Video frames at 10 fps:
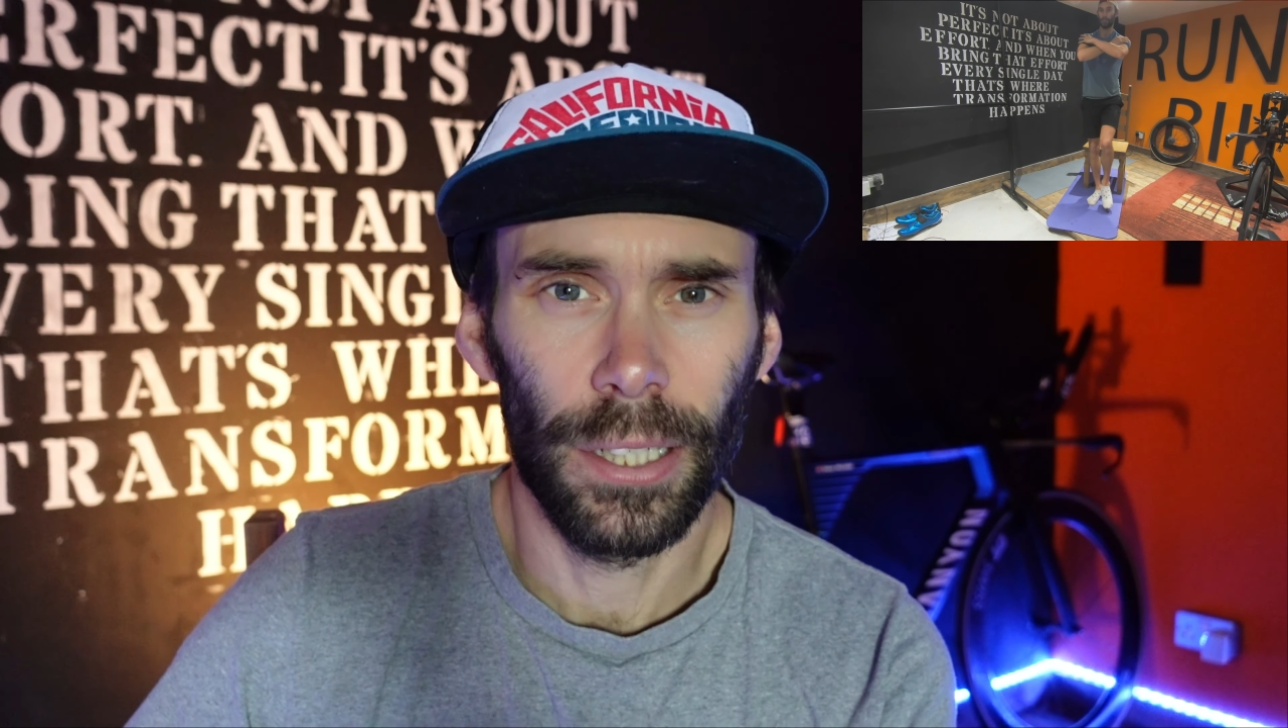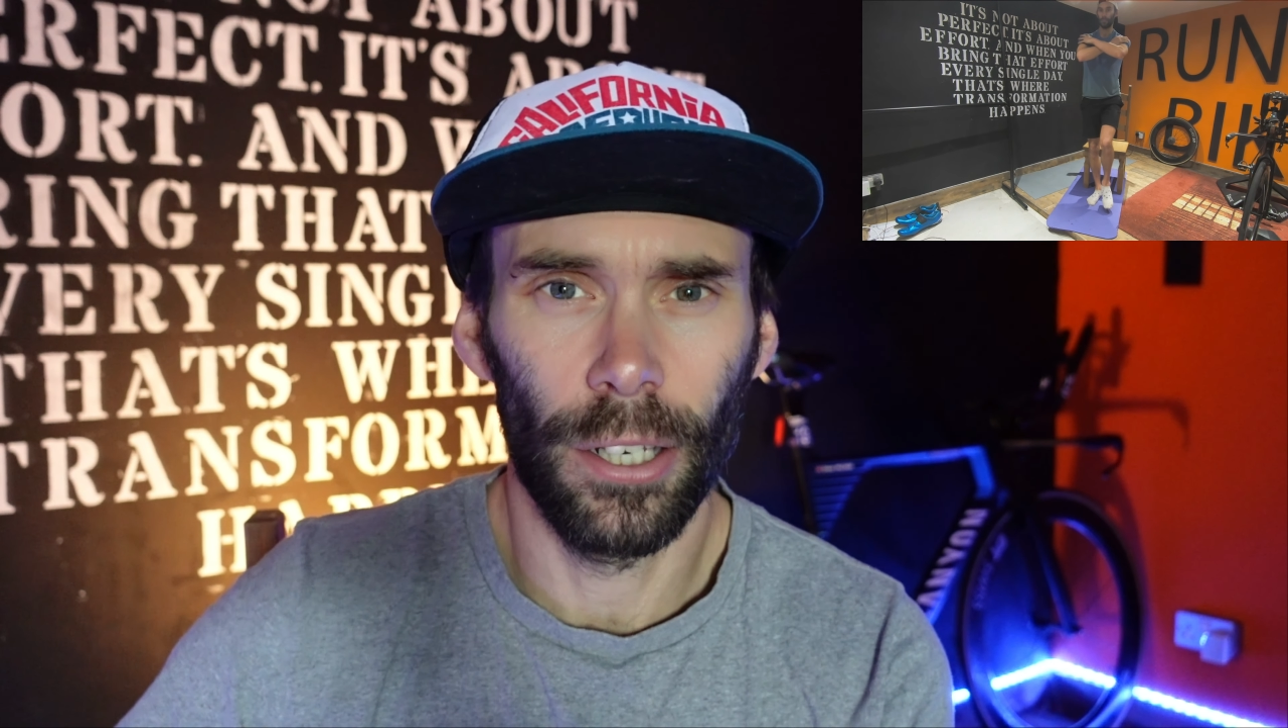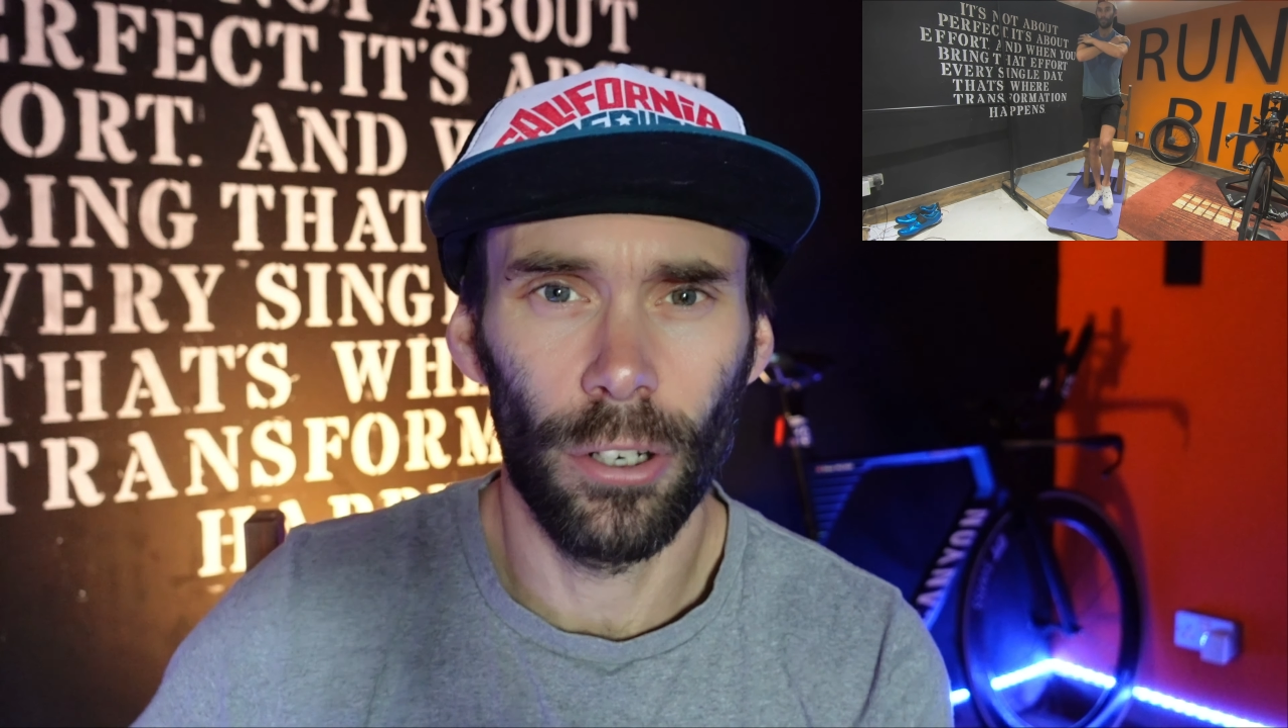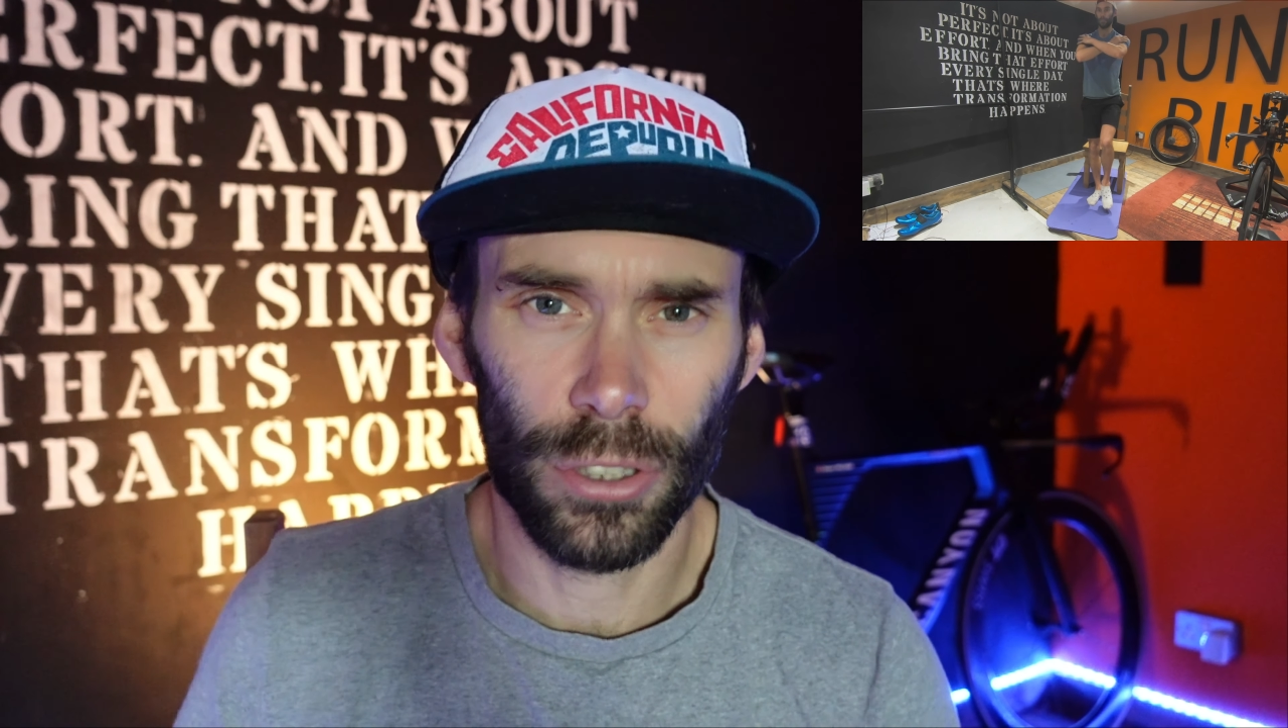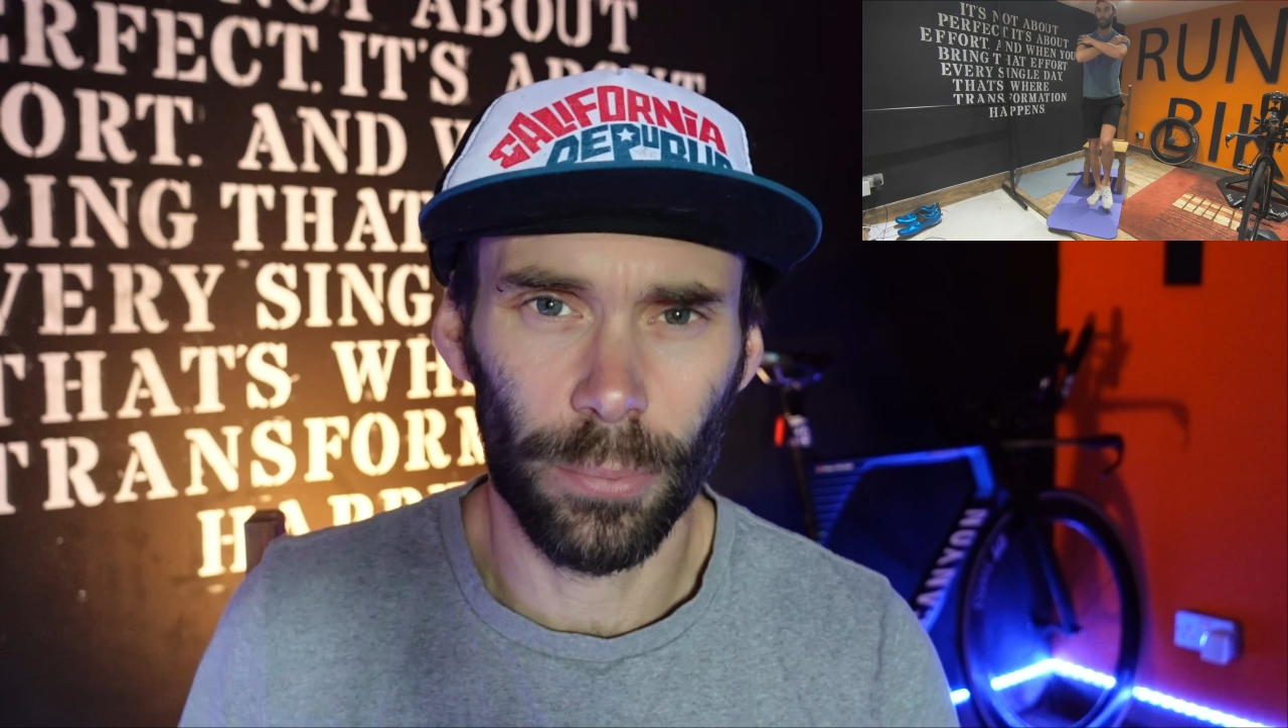Lots of